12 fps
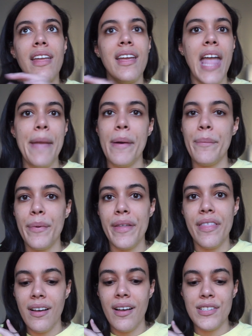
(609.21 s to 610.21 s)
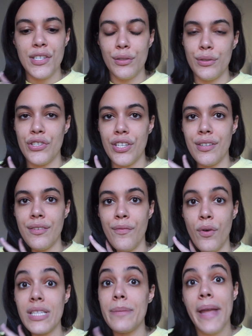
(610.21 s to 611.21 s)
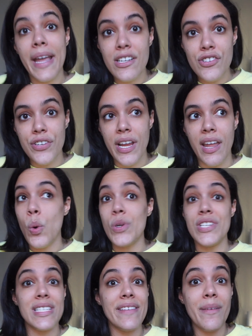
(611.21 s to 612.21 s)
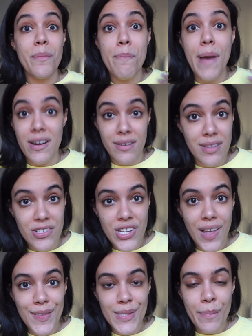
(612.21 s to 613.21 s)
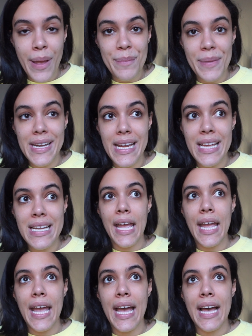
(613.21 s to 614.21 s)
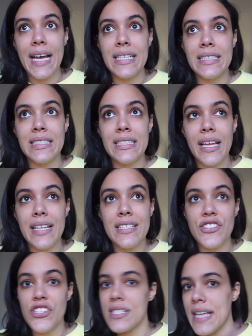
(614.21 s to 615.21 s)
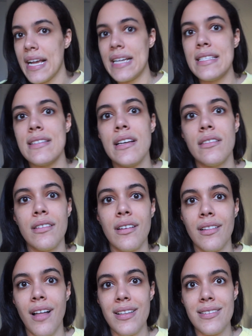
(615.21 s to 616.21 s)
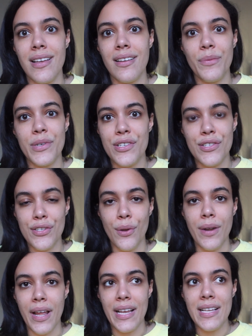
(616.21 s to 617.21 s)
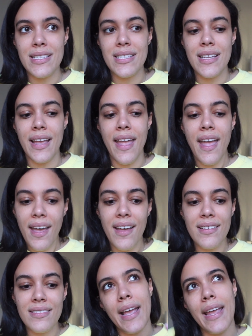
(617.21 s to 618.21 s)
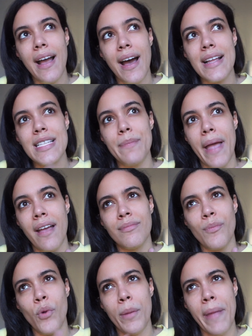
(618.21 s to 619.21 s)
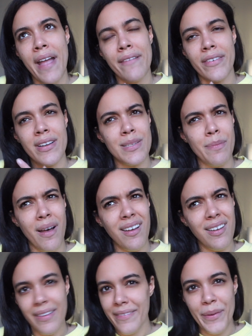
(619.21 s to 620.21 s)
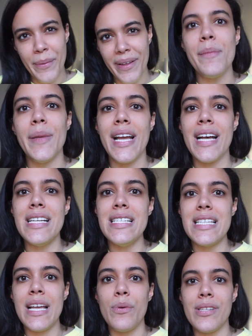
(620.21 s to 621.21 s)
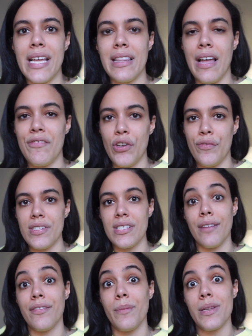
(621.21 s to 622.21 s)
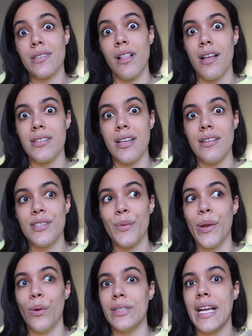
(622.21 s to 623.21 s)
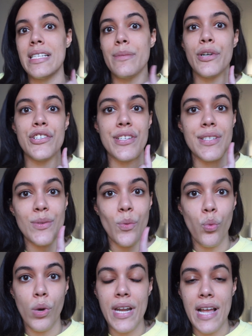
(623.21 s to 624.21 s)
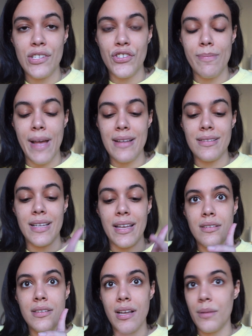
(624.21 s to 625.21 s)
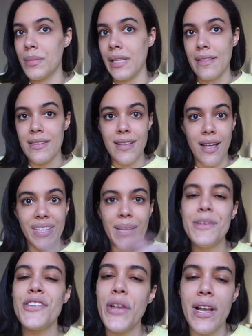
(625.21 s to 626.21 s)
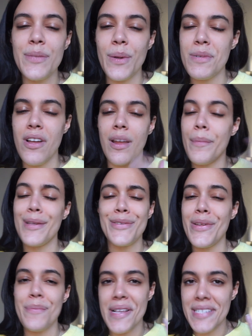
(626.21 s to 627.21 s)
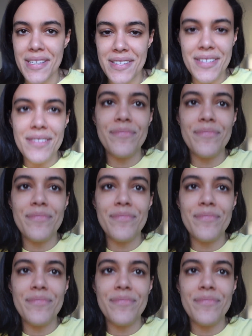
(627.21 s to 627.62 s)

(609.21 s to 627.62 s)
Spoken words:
came up with a solution for the pantry, which is even better than shelves in my opinion, and it's just like concealed in a closet, which is so nice. And he got his more bang for his buck, if you will, because it was like leftover stuff from his closet, so we only had to purchase one extra basket to complete the set. Let me show you guys what I'm talking about so that it makes sense.